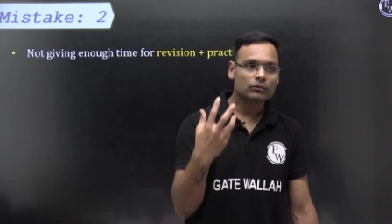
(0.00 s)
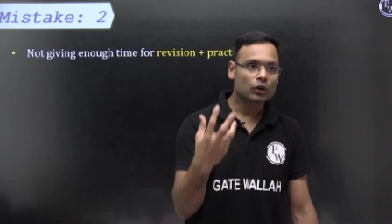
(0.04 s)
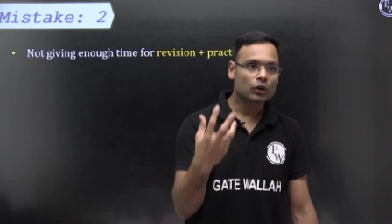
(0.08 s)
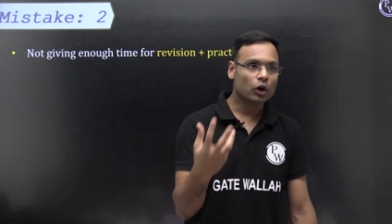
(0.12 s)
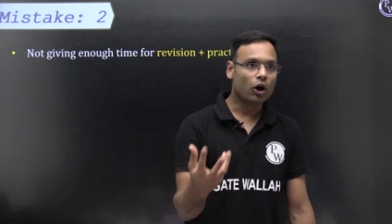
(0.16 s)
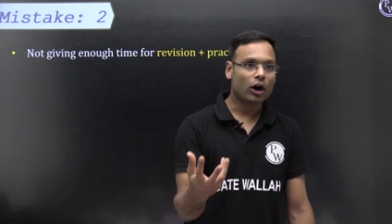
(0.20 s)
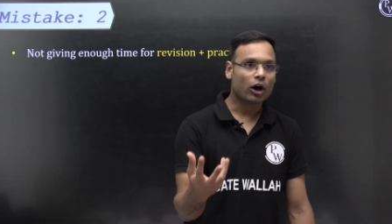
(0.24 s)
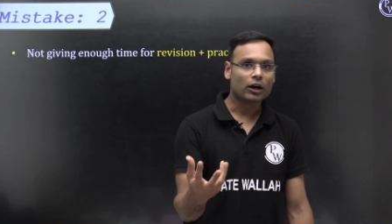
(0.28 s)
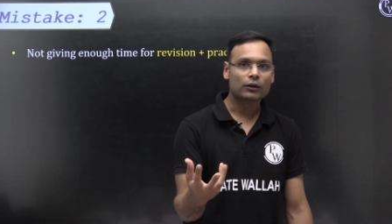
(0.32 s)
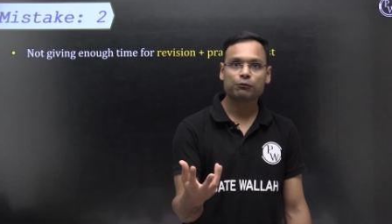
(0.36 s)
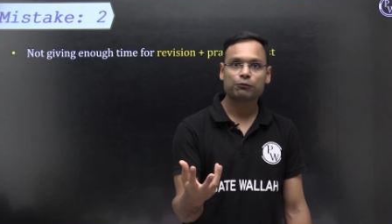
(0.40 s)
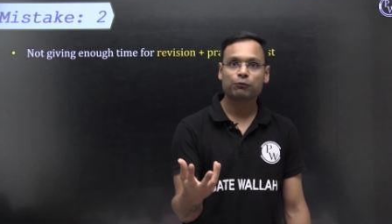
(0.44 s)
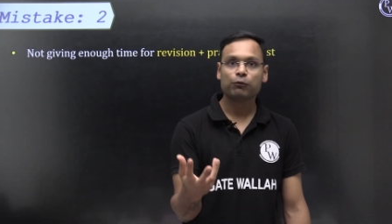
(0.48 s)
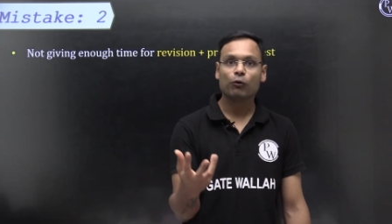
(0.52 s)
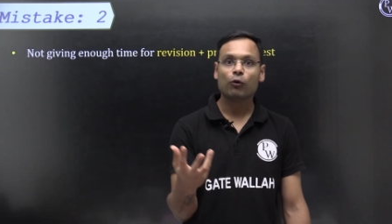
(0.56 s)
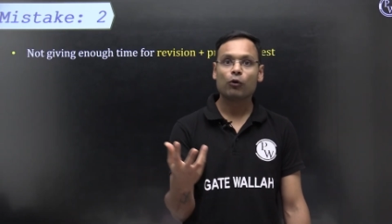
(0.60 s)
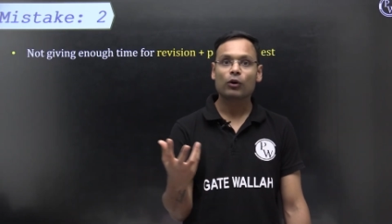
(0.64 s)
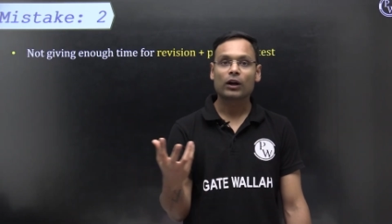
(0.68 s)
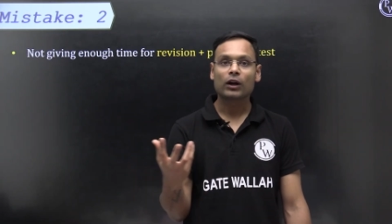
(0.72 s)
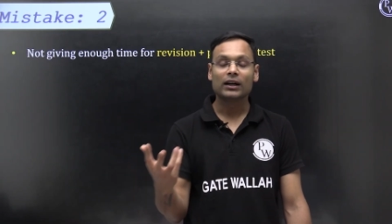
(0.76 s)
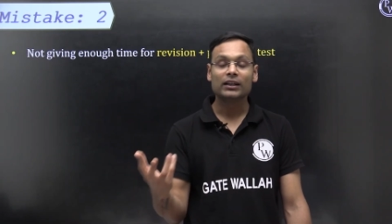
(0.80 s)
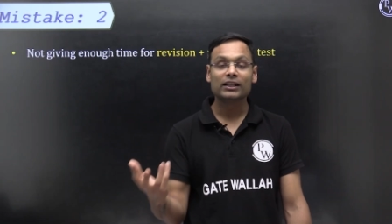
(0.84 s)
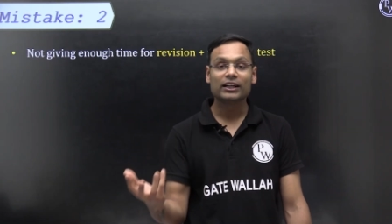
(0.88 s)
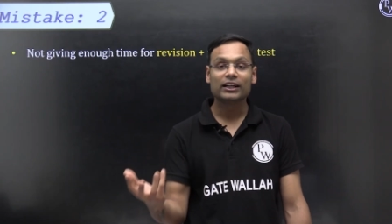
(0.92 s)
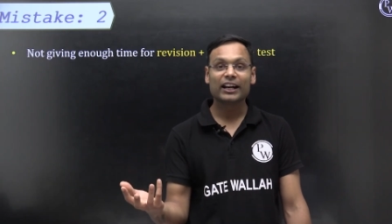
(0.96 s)
got
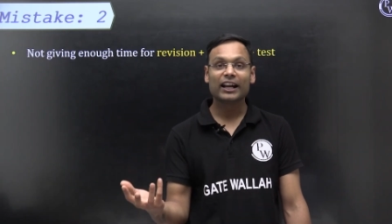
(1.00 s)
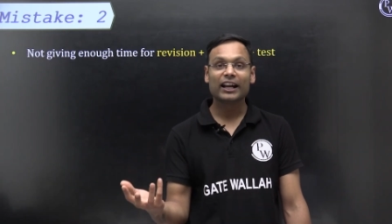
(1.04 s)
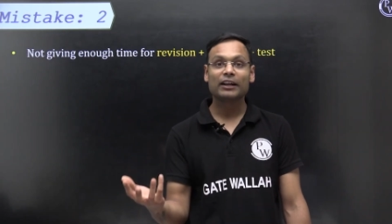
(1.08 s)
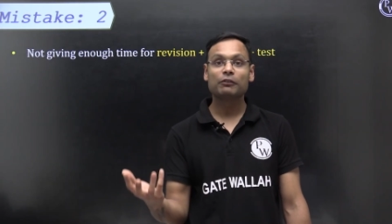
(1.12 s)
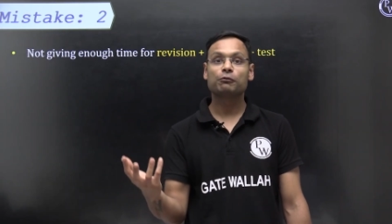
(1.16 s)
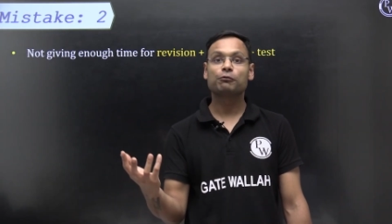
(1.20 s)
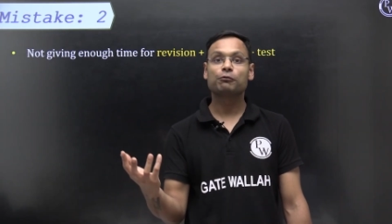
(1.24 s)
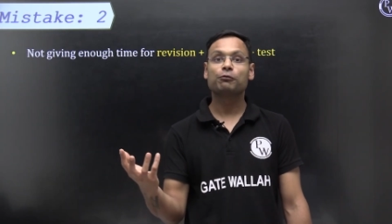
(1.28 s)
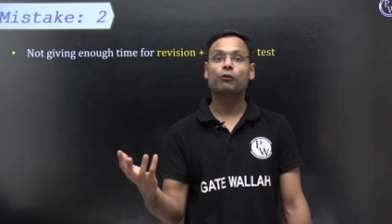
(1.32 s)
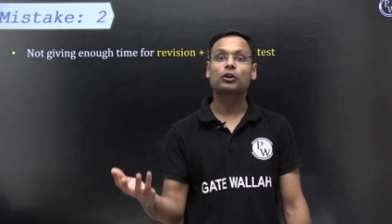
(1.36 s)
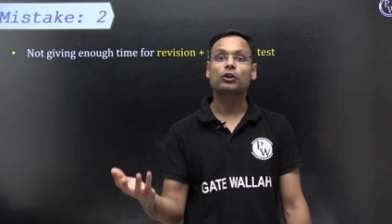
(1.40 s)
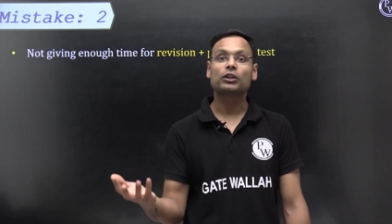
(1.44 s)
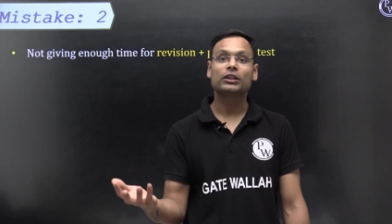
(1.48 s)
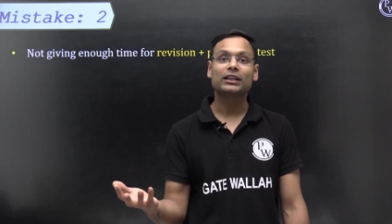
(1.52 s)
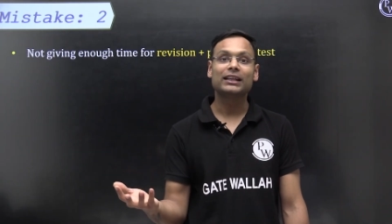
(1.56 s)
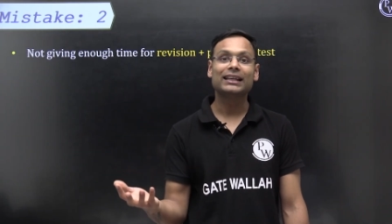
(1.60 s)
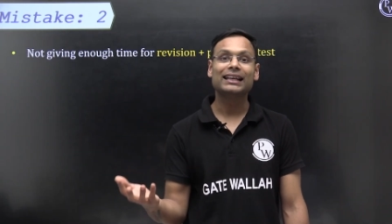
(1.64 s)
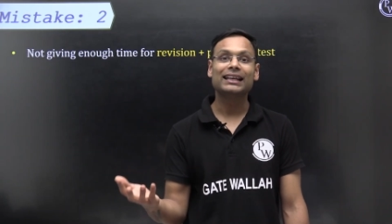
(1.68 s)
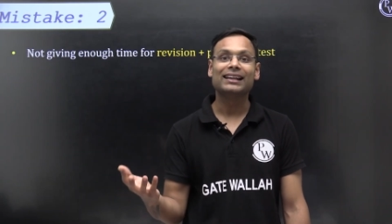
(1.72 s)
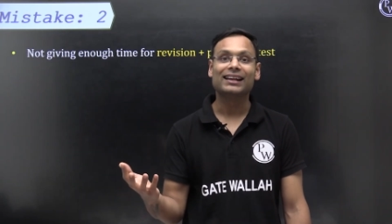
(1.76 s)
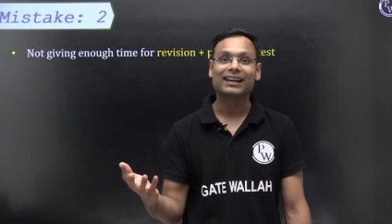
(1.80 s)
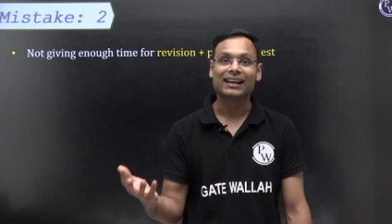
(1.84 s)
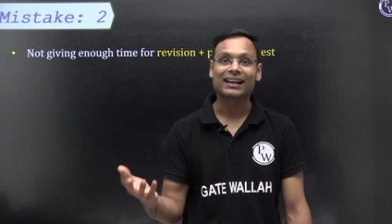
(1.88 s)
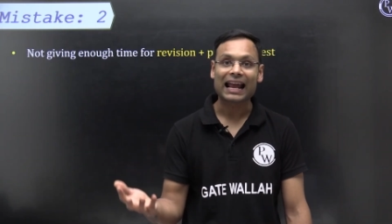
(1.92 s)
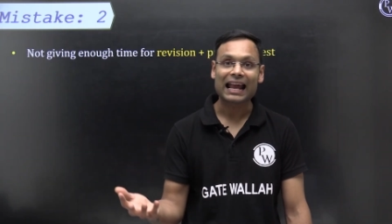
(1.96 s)

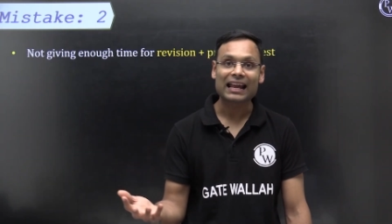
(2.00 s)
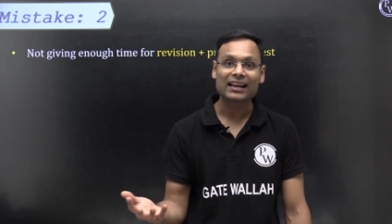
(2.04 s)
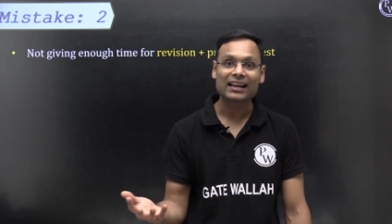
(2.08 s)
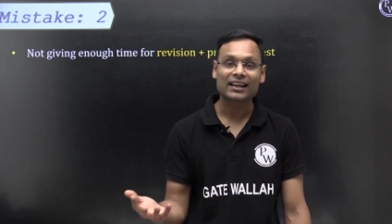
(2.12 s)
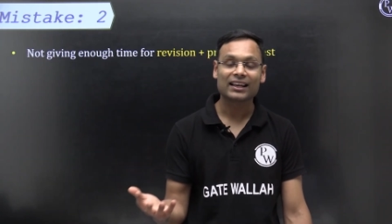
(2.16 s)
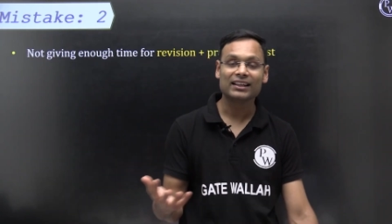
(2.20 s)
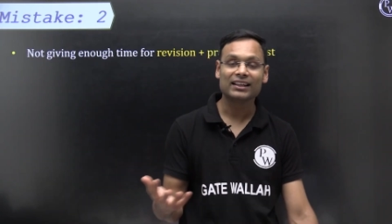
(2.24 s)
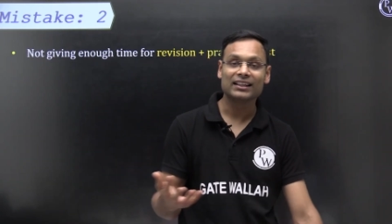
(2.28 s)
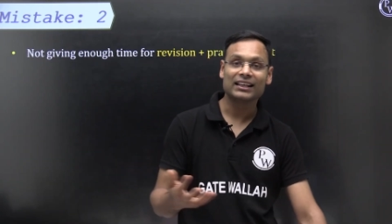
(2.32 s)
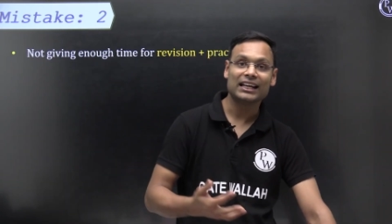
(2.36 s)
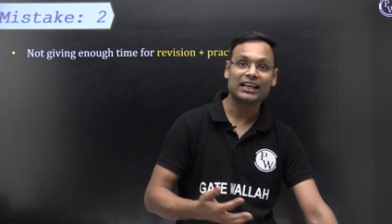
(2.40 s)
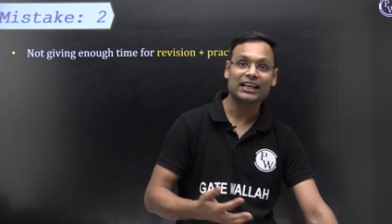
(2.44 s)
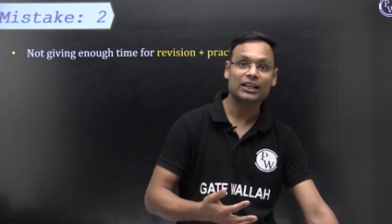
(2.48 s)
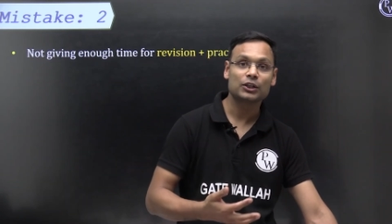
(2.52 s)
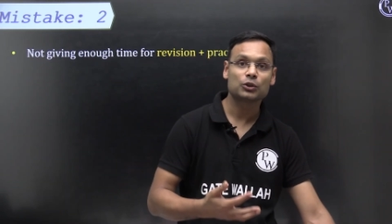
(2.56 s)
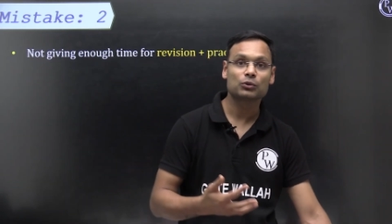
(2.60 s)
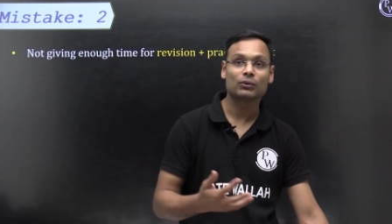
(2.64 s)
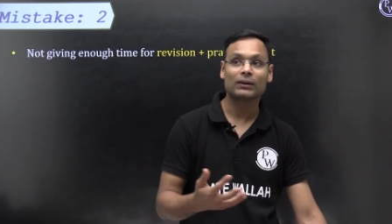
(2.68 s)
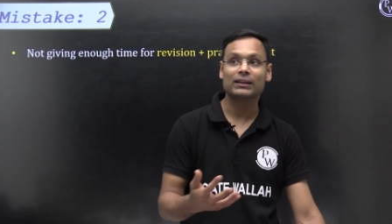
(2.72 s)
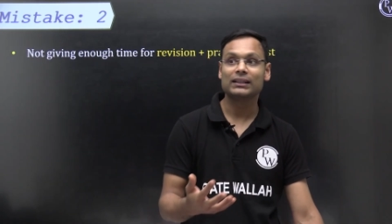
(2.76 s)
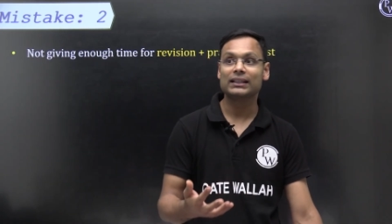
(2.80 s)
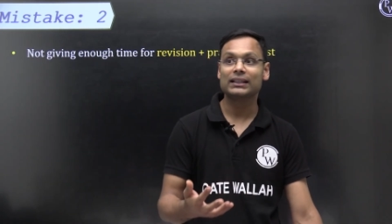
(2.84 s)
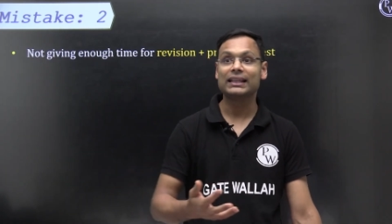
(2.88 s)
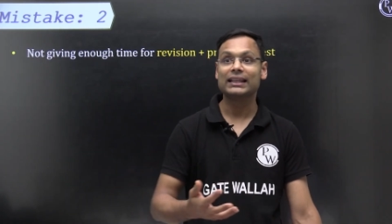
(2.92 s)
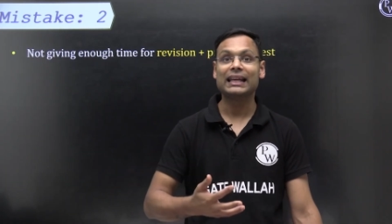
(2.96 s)
440 rank in gate
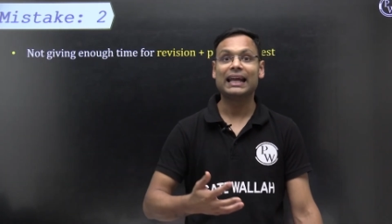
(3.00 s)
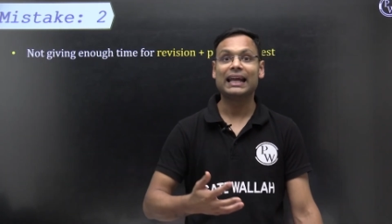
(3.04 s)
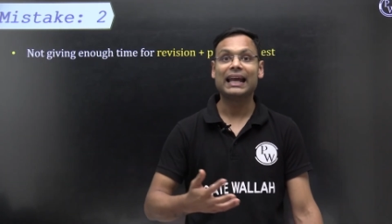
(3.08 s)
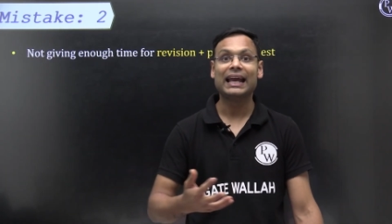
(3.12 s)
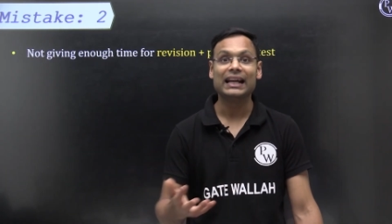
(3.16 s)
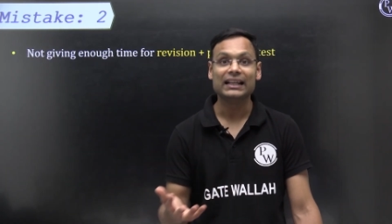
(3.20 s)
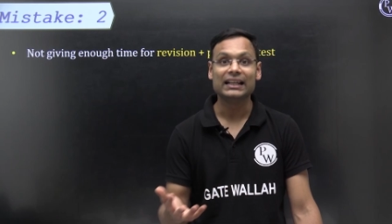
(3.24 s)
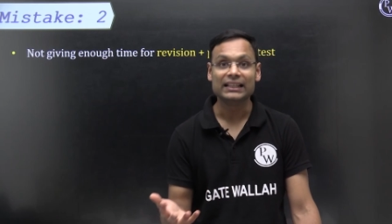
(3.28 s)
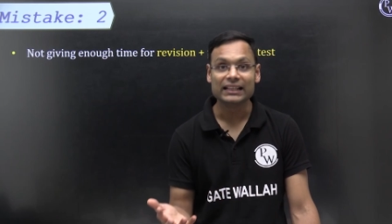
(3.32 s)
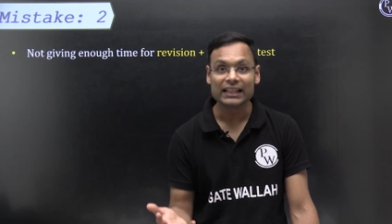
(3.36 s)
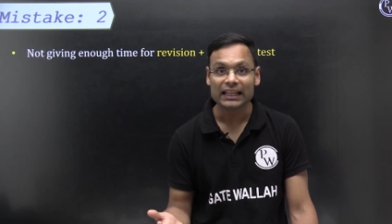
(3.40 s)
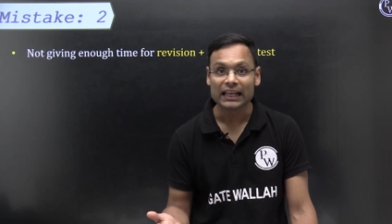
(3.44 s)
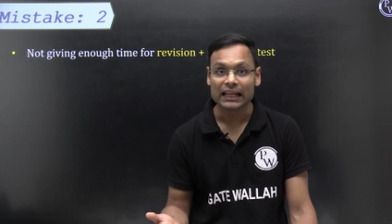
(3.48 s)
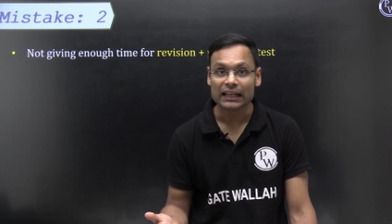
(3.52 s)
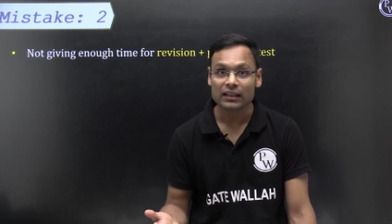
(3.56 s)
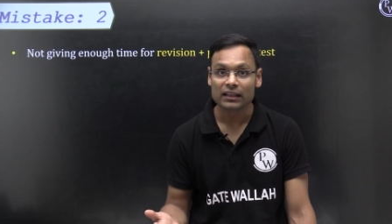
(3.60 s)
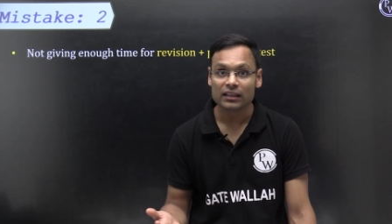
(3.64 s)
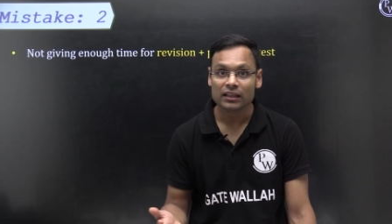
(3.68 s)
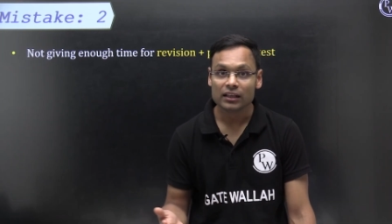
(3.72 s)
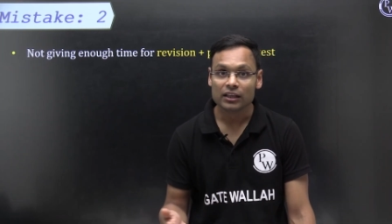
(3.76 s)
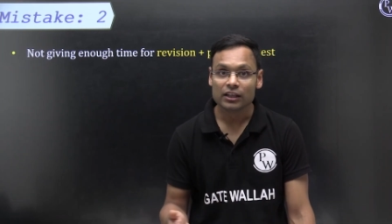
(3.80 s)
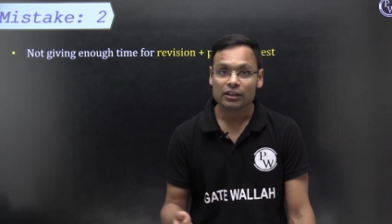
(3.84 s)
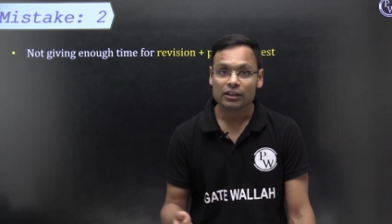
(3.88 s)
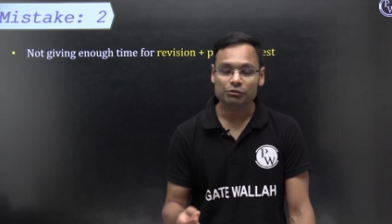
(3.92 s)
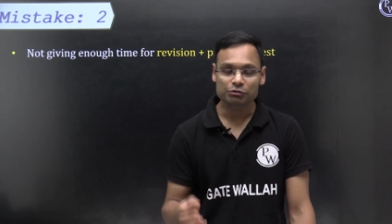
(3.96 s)
2018